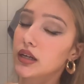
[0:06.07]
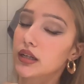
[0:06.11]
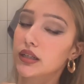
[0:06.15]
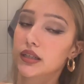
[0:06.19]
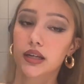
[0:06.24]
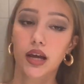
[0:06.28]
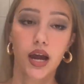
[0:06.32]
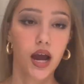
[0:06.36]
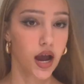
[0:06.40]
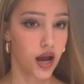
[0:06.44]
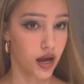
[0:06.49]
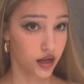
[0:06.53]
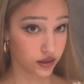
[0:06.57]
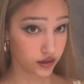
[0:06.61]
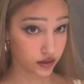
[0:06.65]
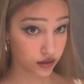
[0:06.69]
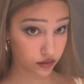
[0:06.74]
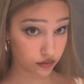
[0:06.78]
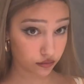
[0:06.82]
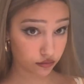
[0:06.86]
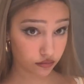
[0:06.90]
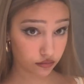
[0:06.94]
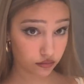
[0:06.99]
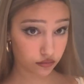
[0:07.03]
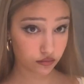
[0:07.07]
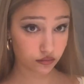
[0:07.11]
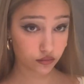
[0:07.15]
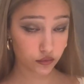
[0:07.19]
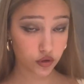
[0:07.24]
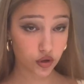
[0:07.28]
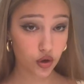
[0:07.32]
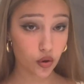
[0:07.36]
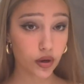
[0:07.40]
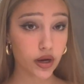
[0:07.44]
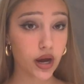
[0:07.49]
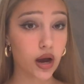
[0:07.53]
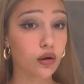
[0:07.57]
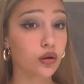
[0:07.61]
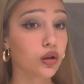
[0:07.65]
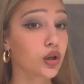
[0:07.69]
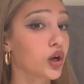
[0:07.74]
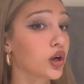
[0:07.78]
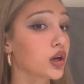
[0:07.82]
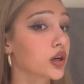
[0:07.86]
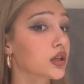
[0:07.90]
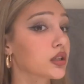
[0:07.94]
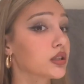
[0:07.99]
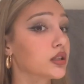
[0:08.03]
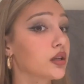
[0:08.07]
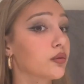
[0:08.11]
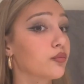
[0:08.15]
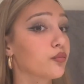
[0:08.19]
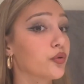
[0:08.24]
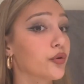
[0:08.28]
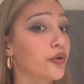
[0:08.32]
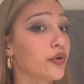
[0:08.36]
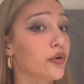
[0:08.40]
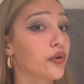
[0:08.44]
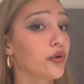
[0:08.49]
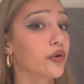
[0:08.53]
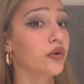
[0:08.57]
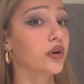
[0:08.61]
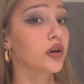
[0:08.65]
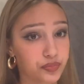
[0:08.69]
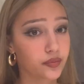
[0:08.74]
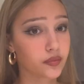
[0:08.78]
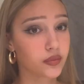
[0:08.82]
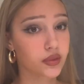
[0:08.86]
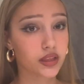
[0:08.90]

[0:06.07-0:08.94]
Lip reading: Yeah, it's going out look, simple.